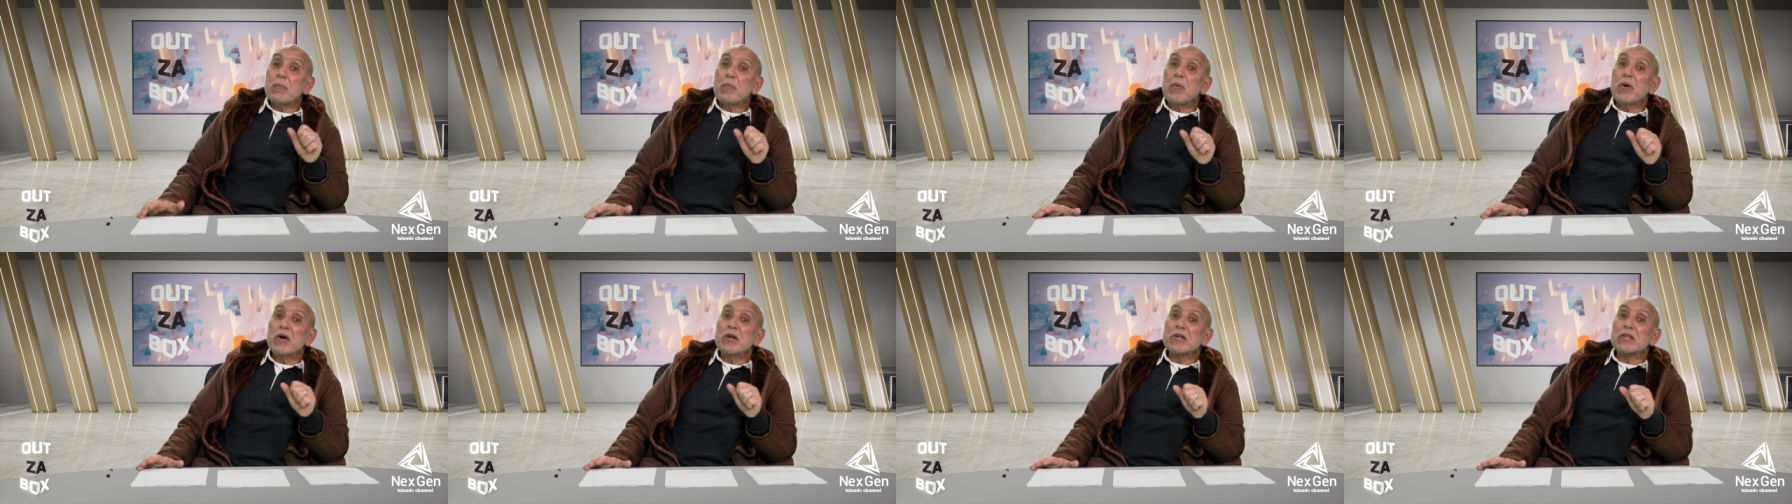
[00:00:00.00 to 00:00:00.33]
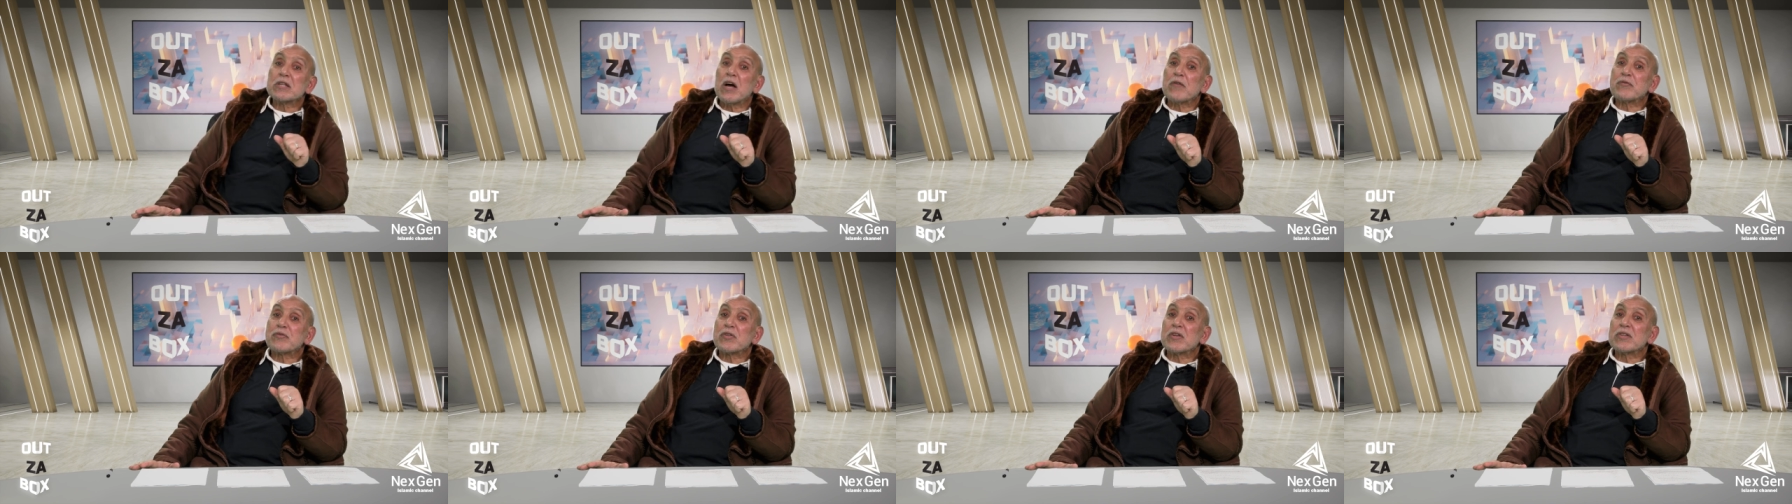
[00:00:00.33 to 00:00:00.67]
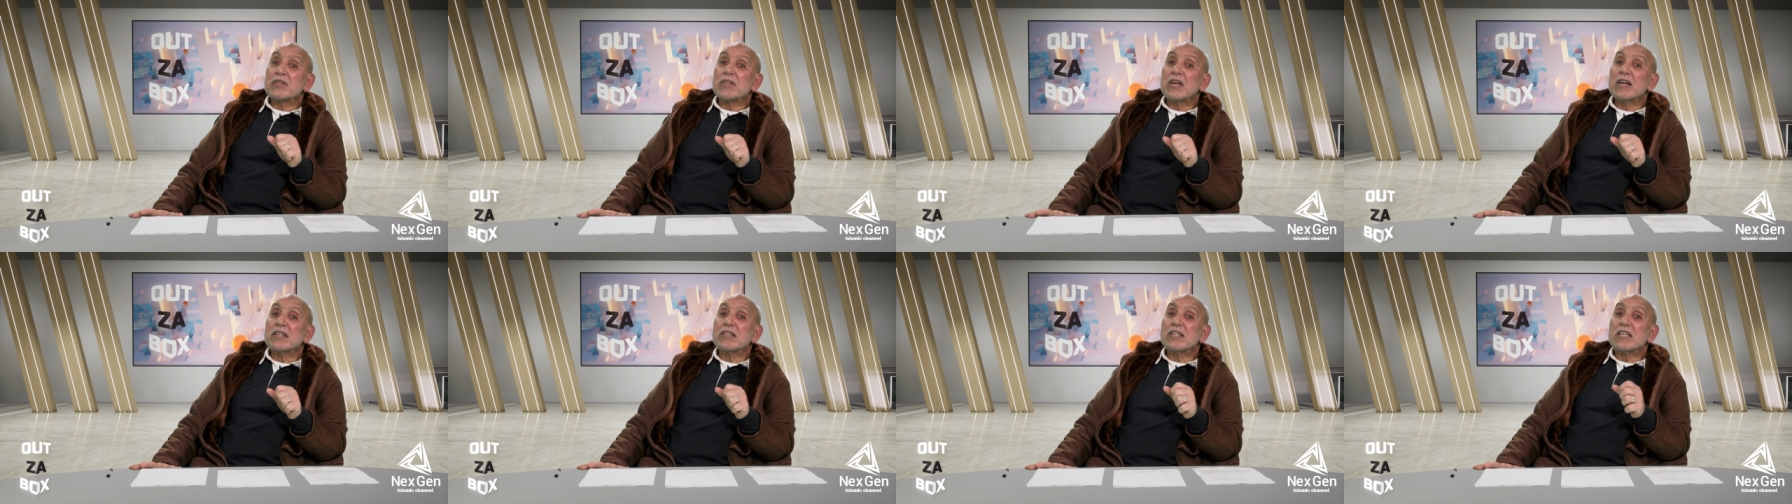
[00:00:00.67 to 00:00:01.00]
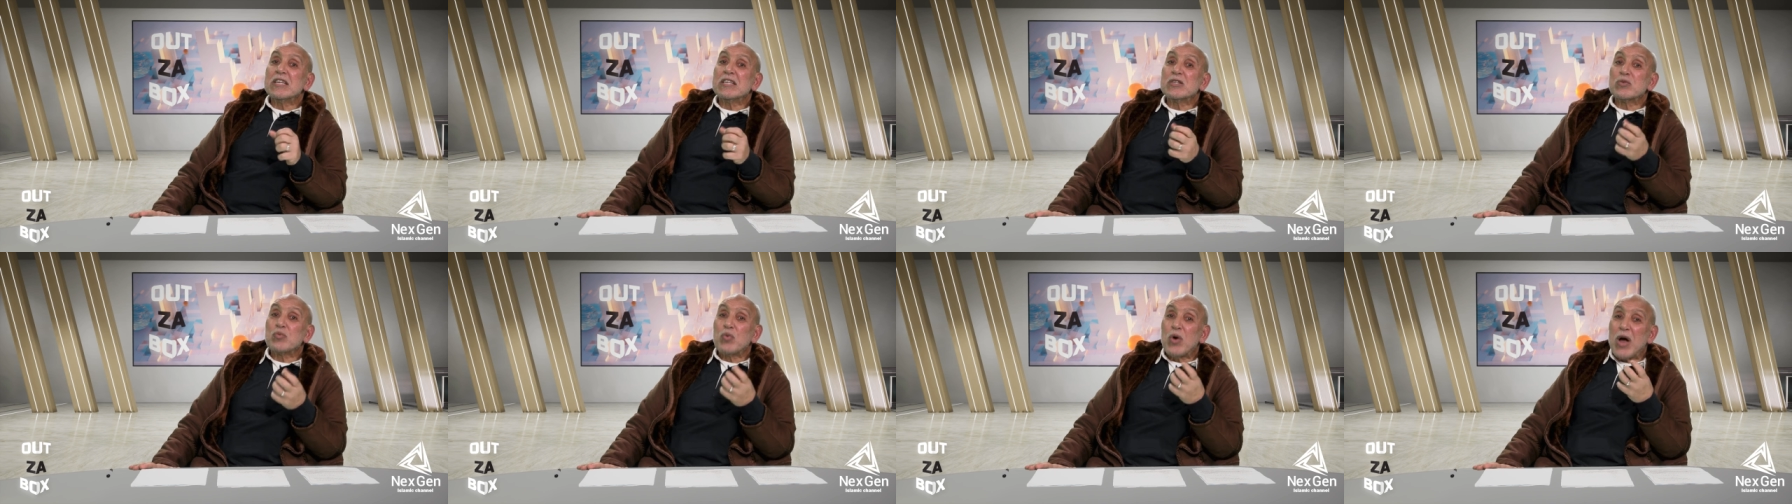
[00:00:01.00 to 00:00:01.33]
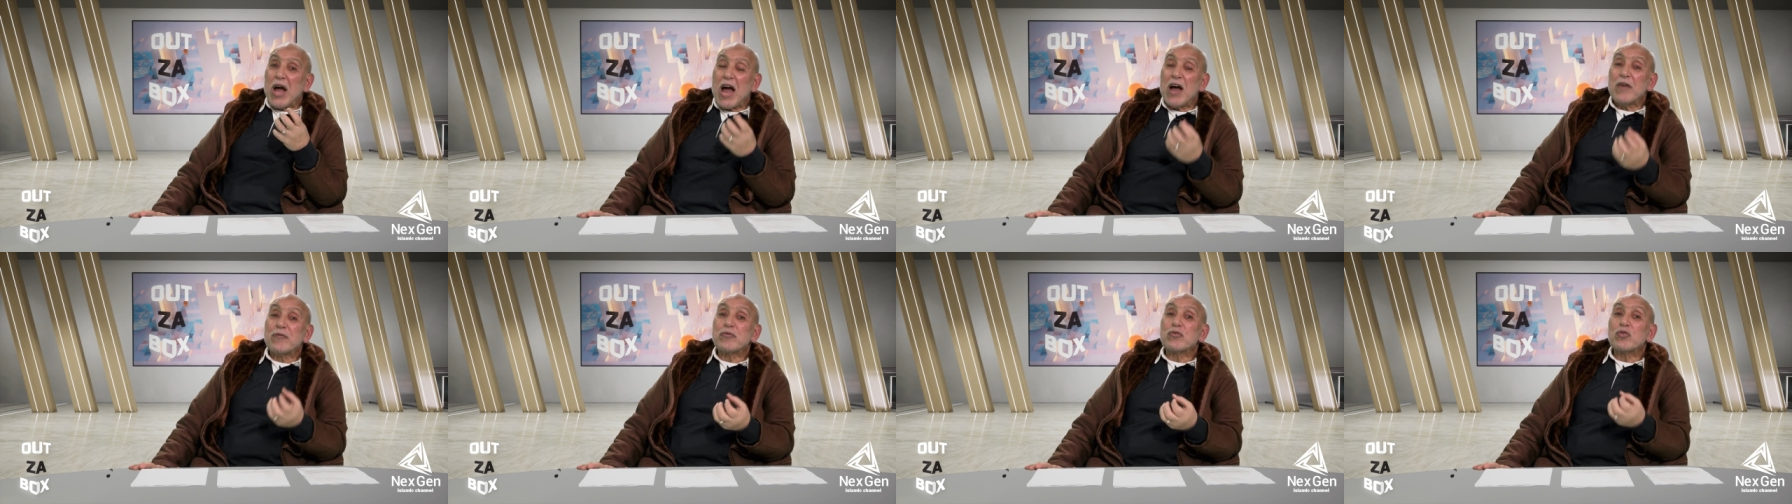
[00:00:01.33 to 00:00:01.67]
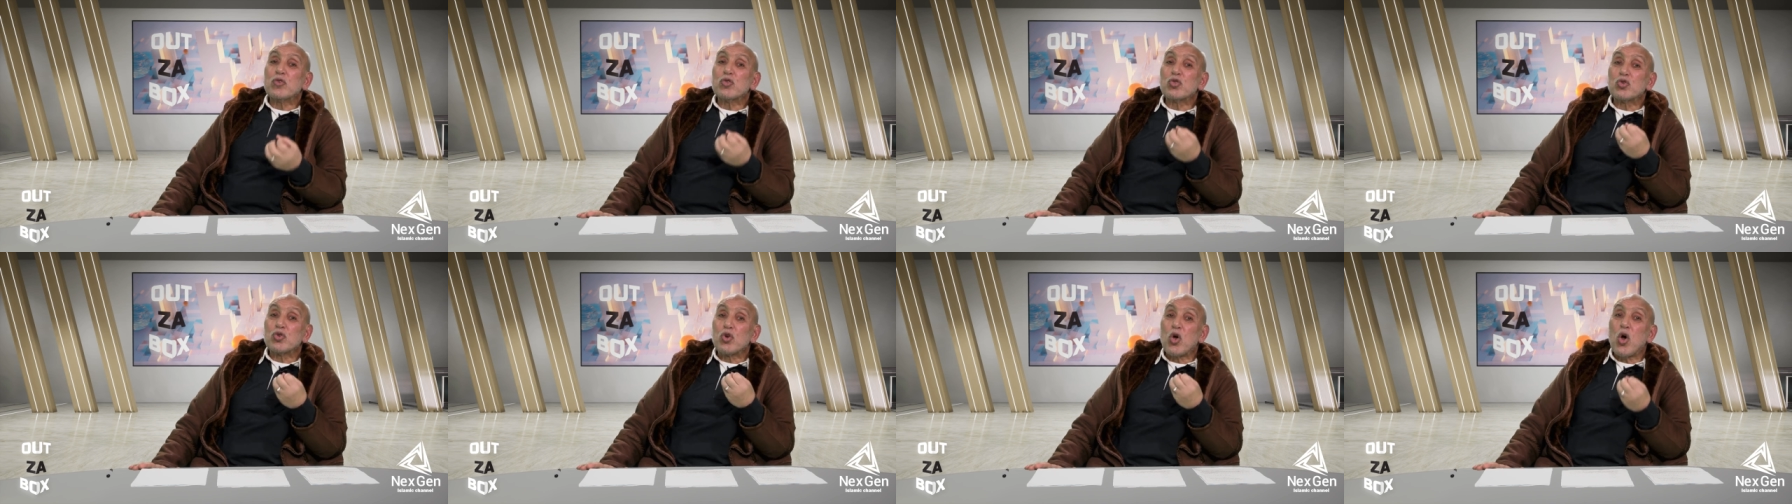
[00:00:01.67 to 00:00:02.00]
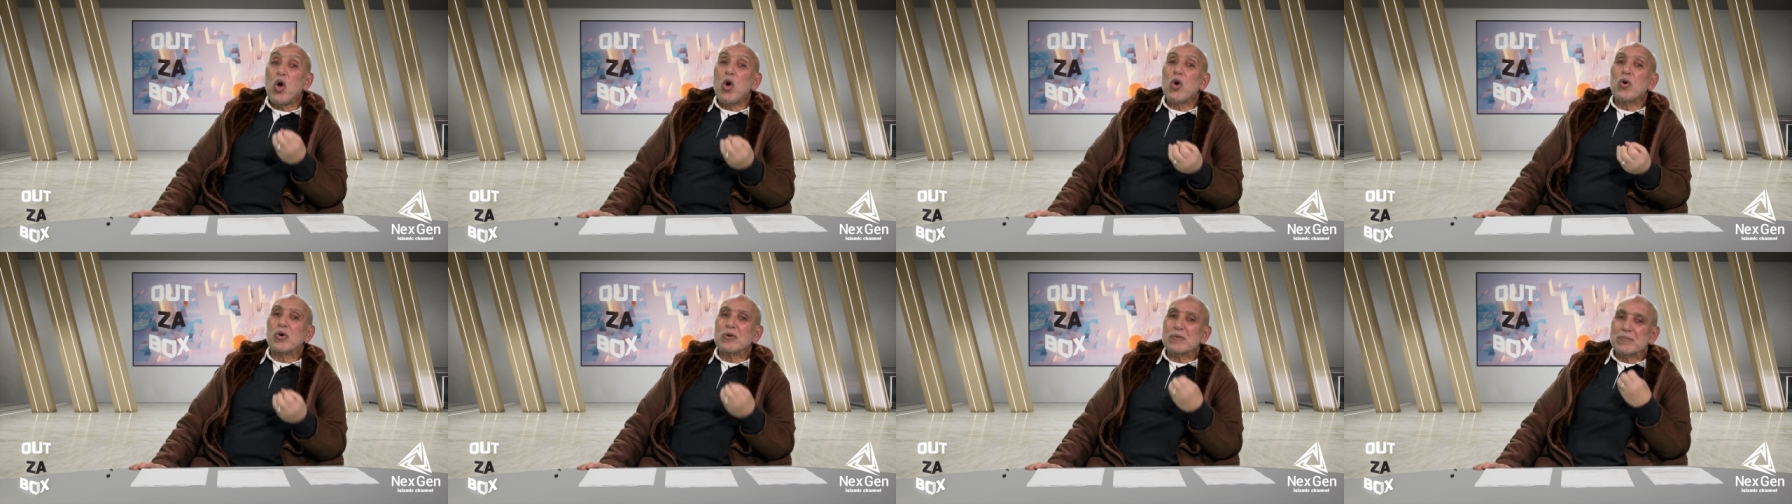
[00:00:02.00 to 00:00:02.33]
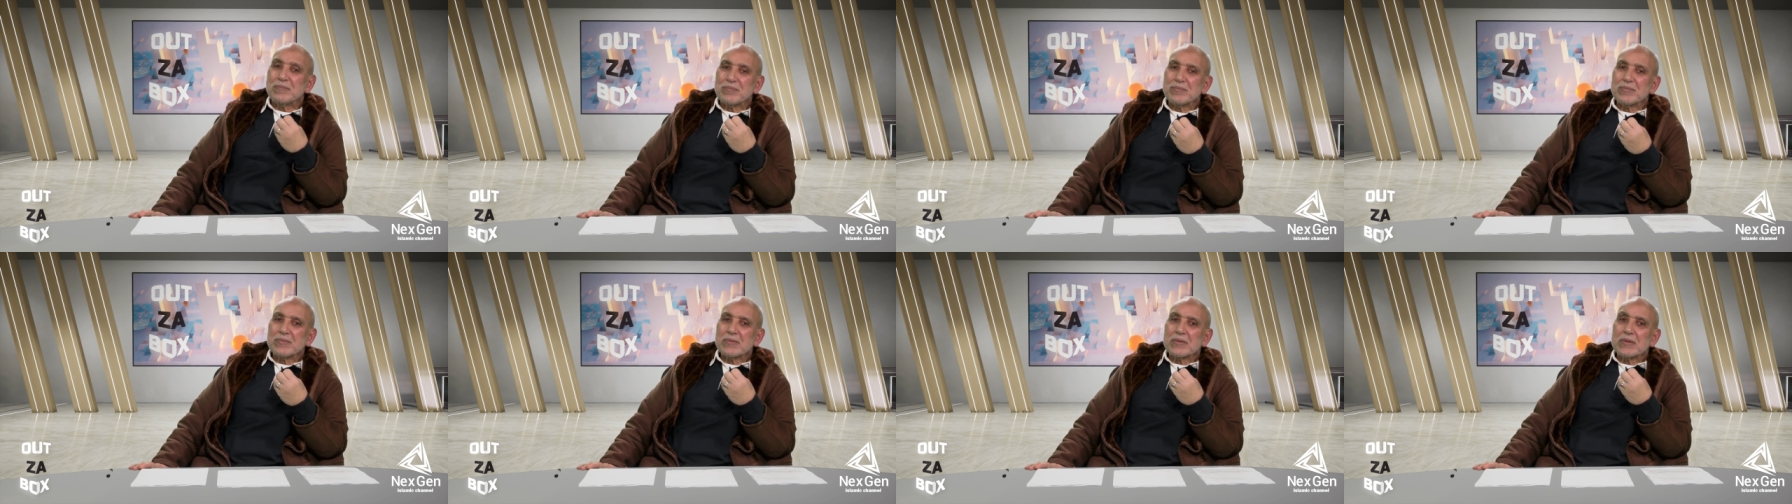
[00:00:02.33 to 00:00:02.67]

the point after that is we have to draw.